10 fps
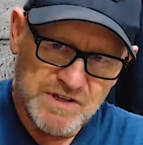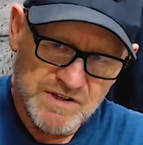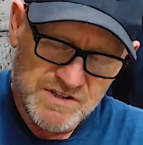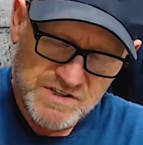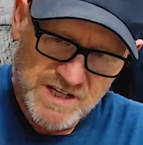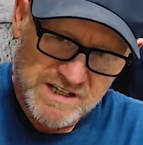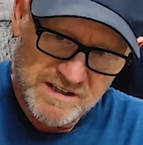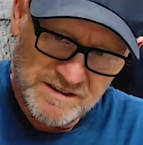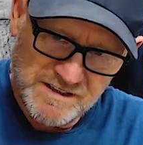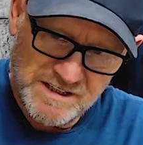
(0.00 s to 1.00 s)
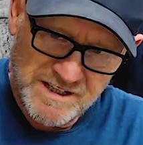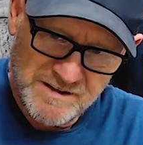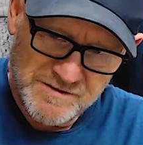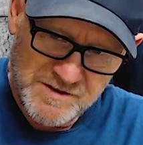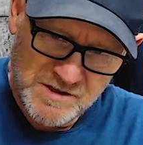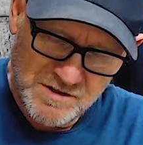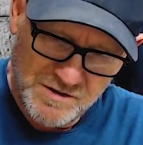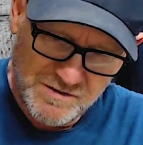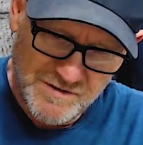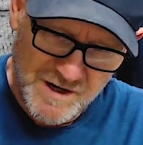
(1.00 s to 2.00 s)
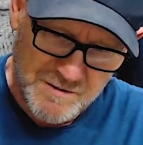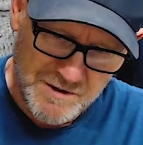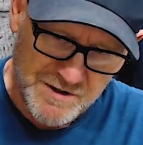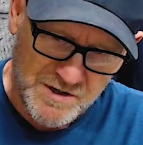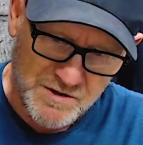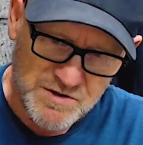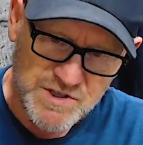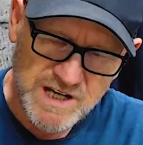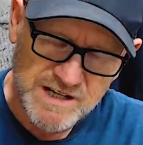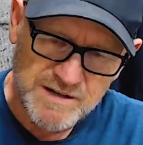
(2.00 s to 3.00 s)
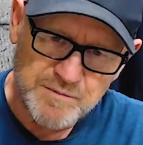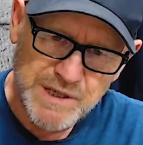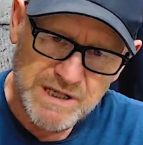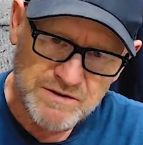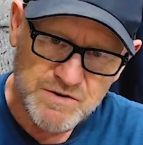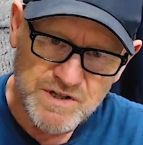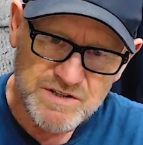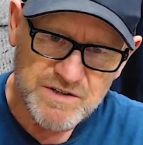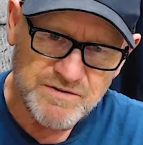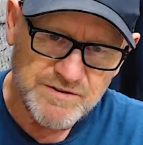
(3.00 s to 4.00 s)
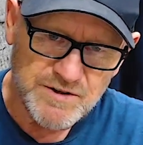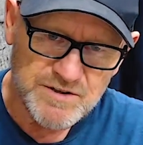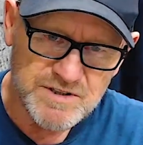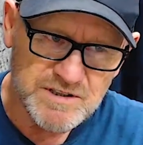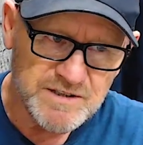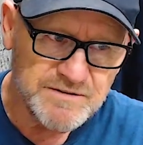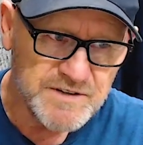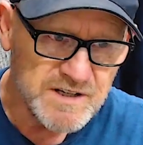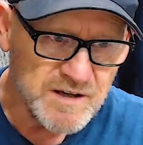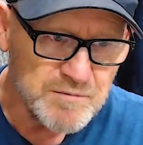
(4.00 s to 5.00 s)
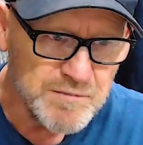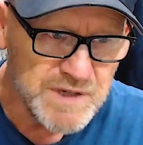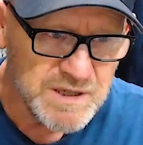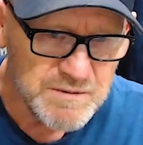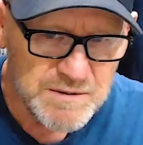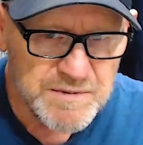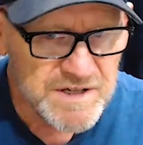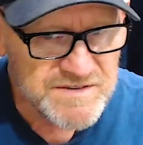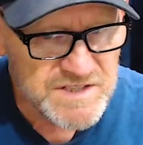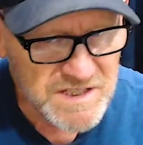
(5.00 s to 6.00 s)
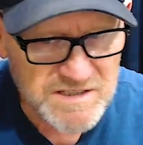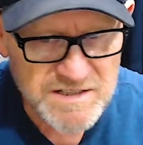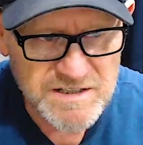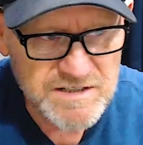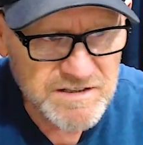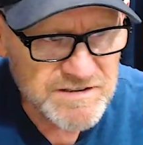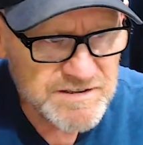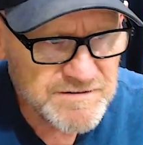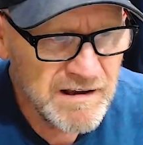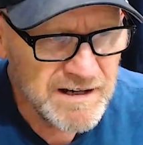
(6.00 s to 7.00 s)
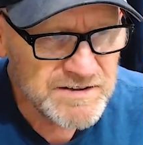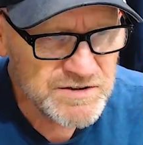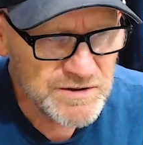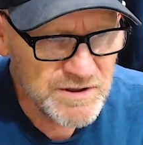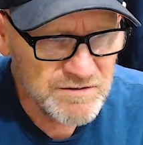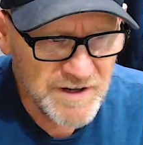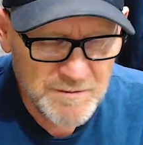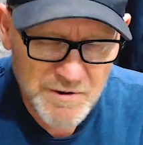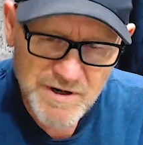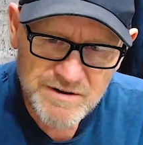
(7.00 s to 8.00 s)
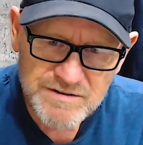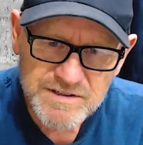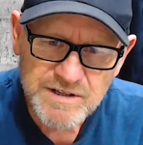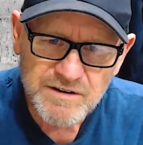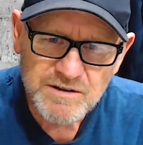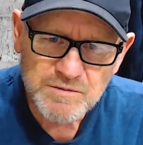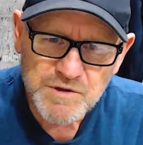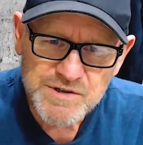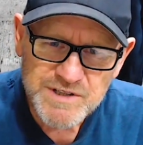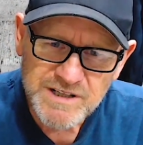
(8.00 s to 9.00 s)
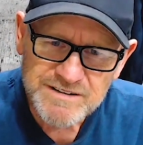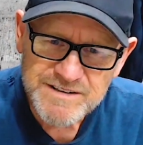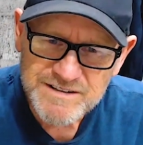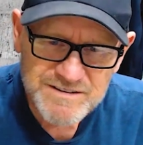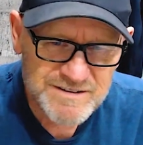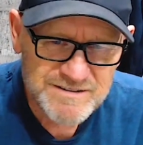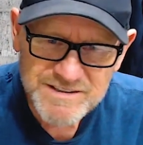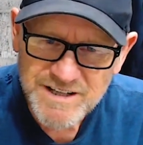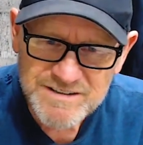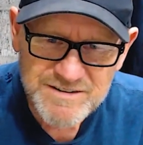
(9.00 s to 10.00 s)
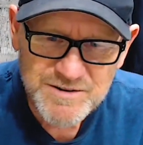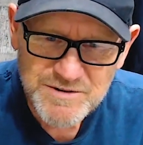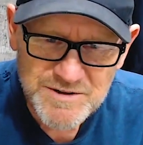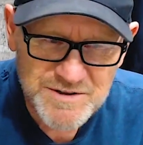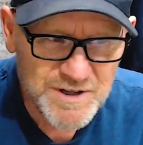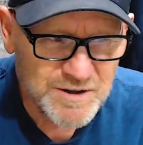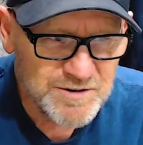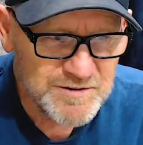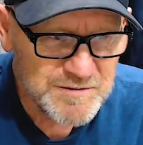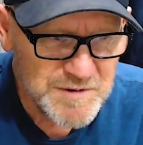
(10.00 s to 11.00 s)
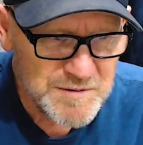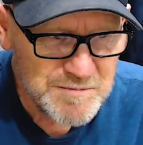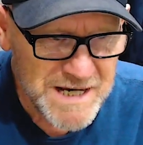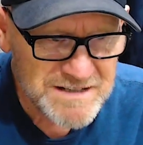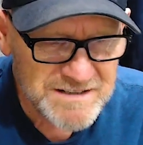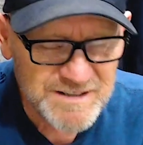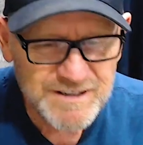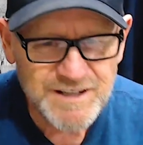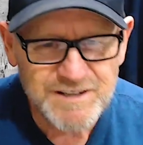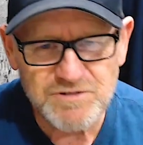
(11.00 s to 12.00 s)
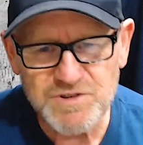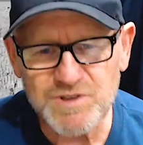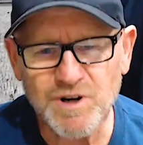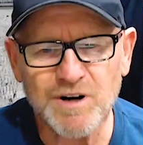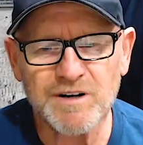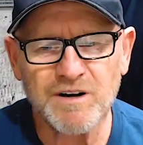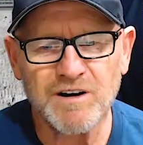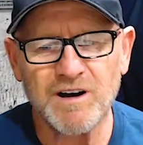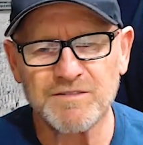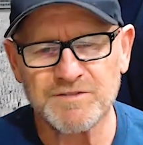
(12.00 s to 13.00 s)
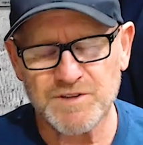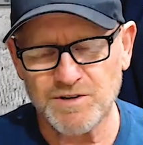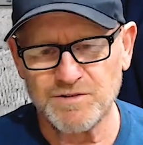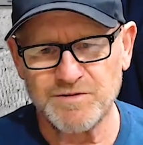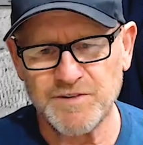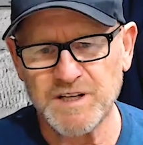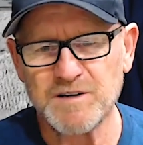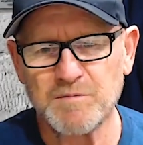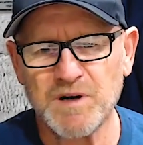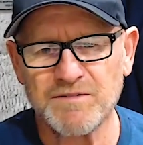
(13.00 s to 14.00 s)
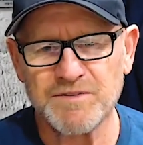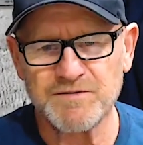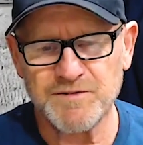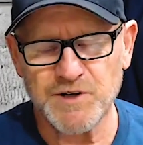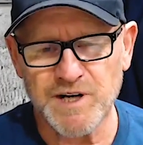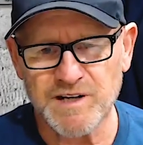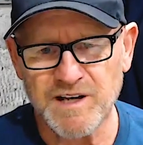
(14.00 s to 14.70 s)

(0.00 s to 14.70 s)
the second lift, your vibrator goes down and penetrates the first lift a minimum of 6 inches. External vibrators, they're a little more challenging because there's tension cords all over, but basically you start off 2 feet above the footing